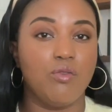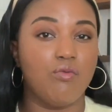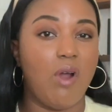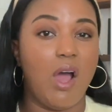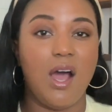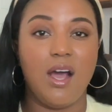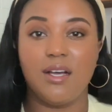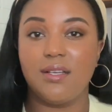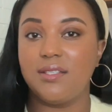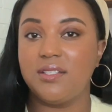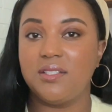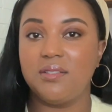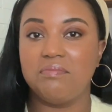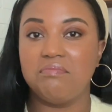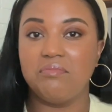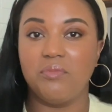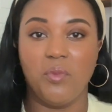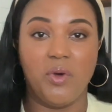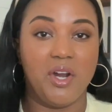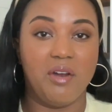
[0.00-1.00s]
rocks,
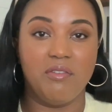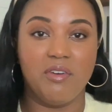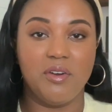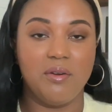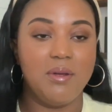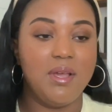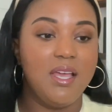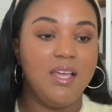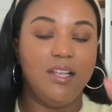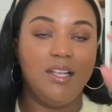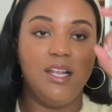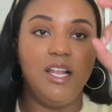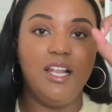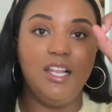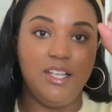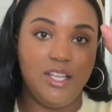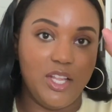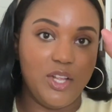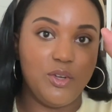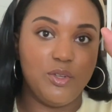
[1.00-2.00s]
whatever,
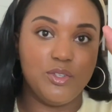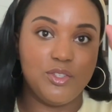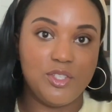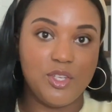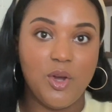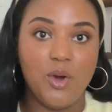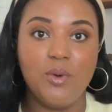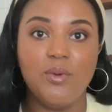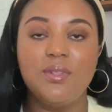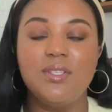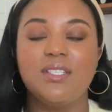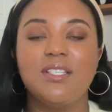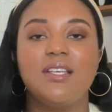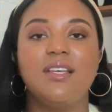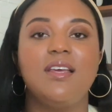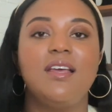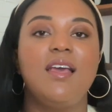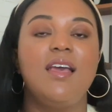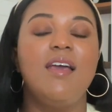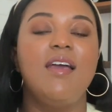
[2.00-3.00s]
little stones.
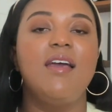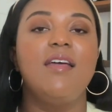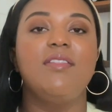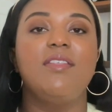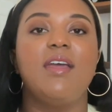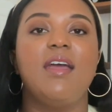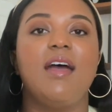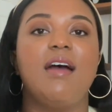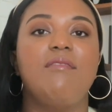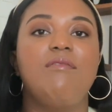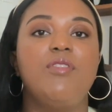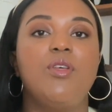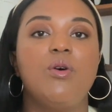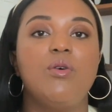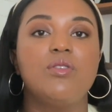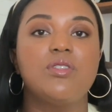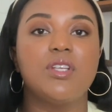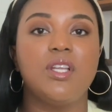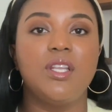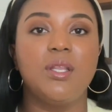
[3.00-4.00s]
They have
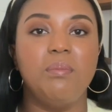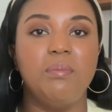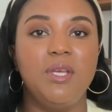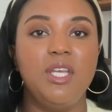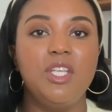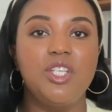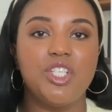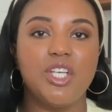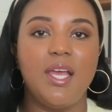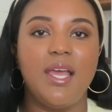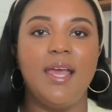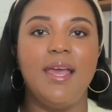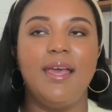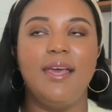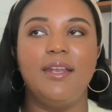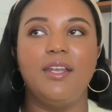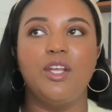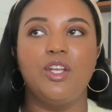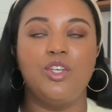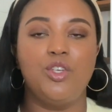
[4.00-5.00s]
those on the beach,
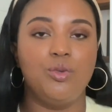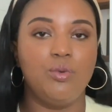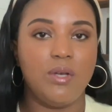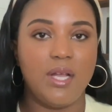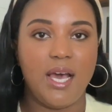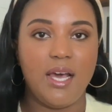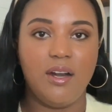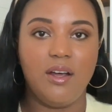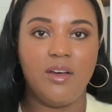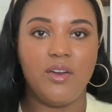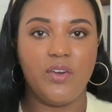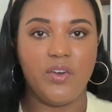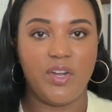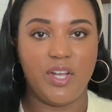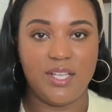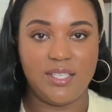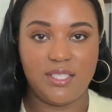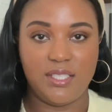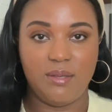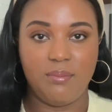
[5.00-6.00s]
and do not
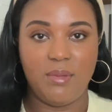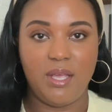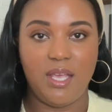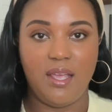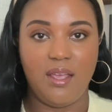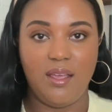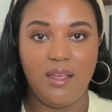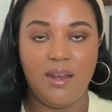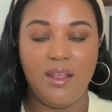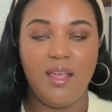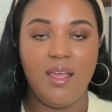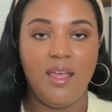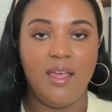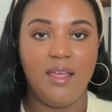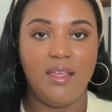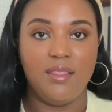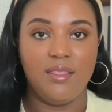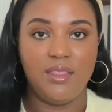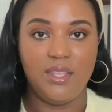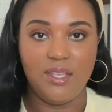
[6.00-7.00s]
underestimate
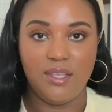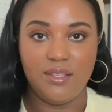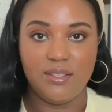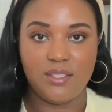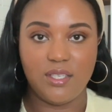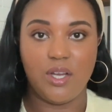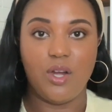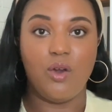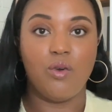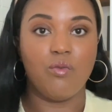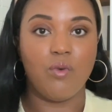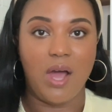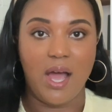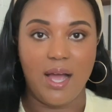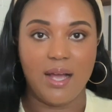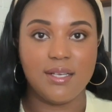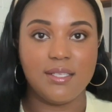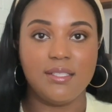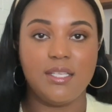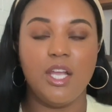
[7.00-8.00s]
these
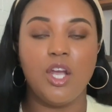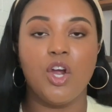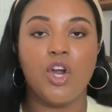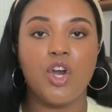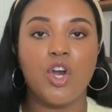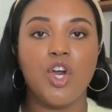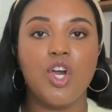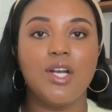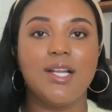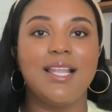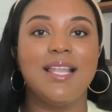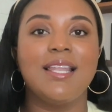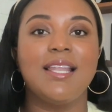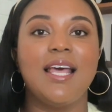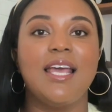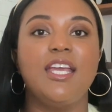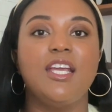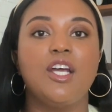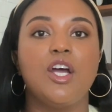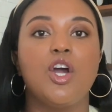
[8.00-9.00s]
rocks. They hurt
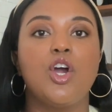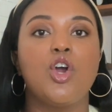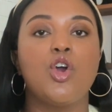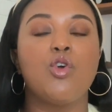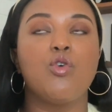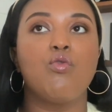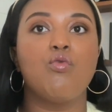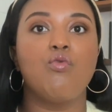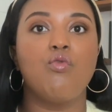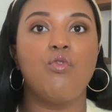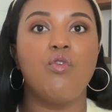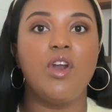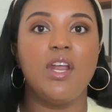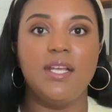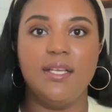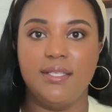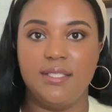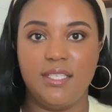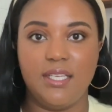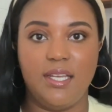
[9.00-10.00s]
like
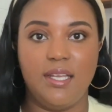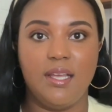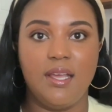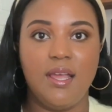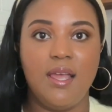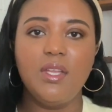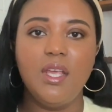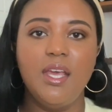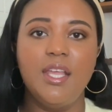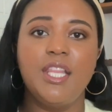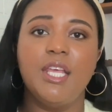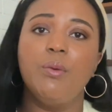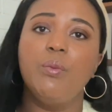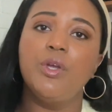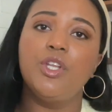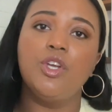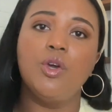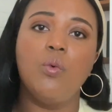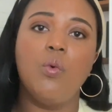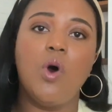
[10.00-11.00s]
crazy. And then when
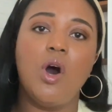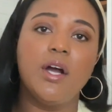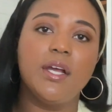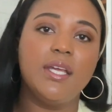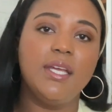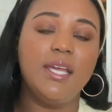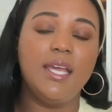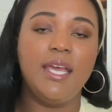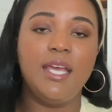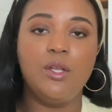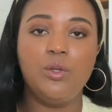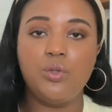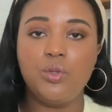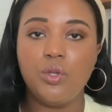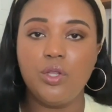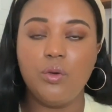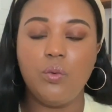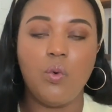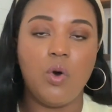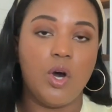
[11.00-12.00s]
you're walking into
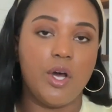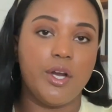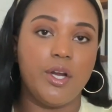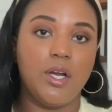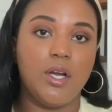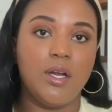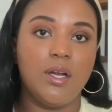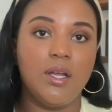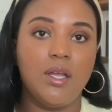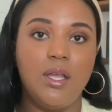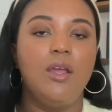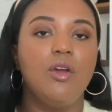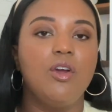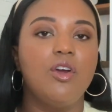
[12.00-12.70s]
the water, it